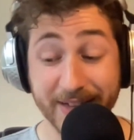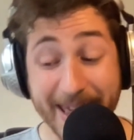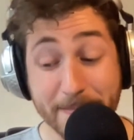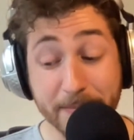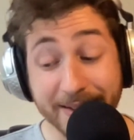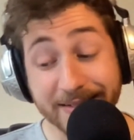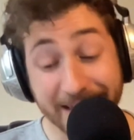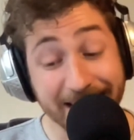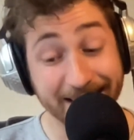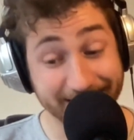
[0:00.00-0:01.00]

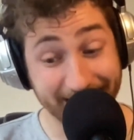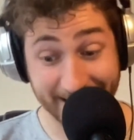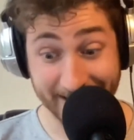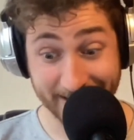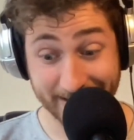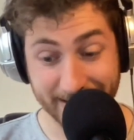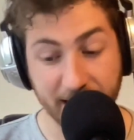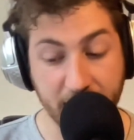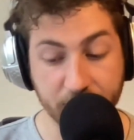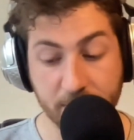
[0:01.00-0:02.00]
imbecility,
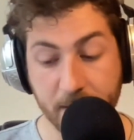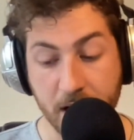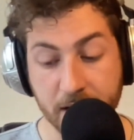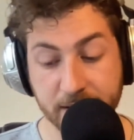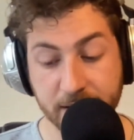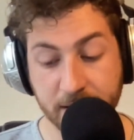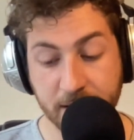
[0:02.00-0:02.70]
I remarked.